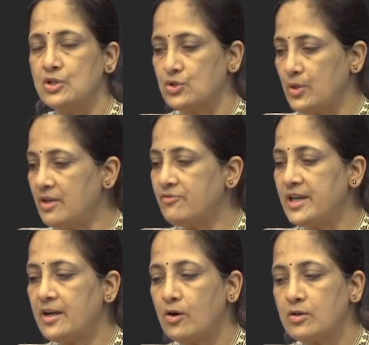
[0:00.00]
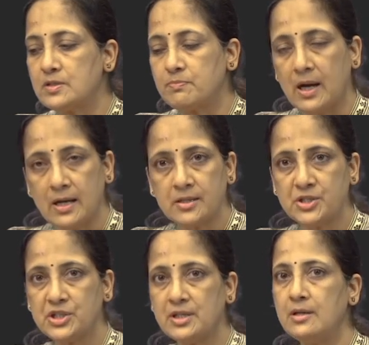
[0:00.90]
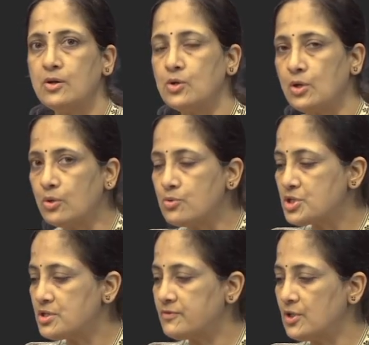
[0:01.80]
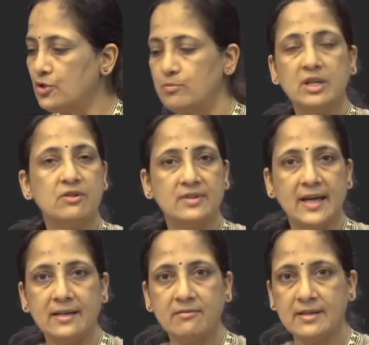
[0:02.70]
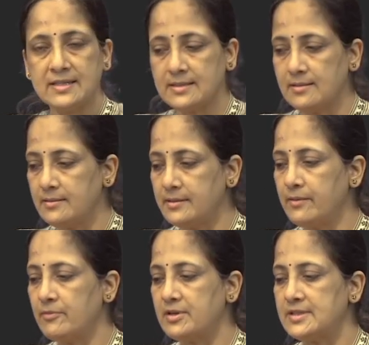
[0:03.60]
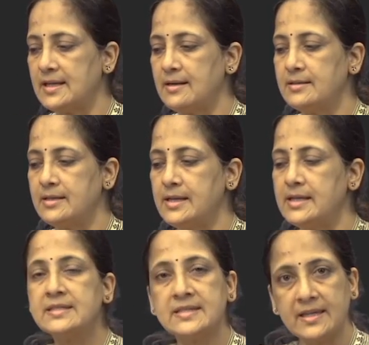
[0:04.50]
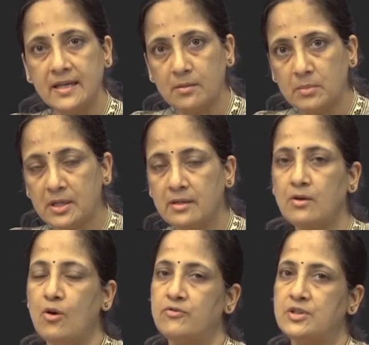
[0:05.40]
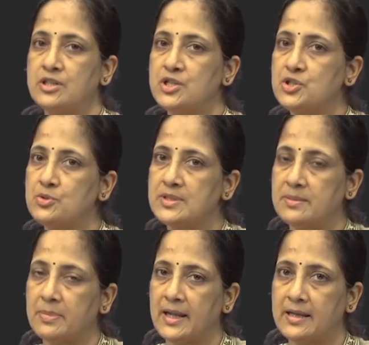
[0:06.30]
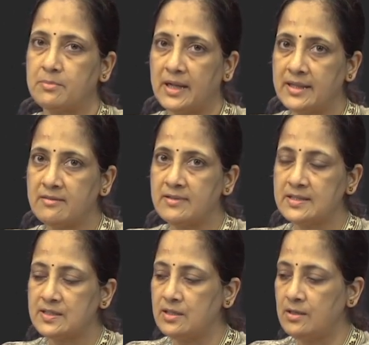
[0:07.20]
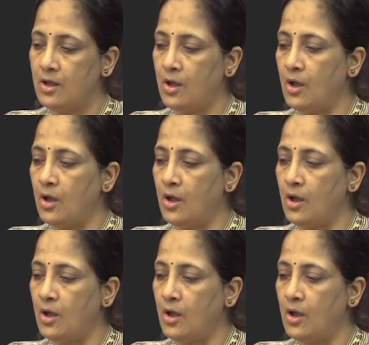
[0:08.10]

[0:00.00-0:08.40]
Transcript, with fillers: so, if they cause partial occlusion of the lumen of that vessel, they will result in ischemia of the tissue supplied by the vessel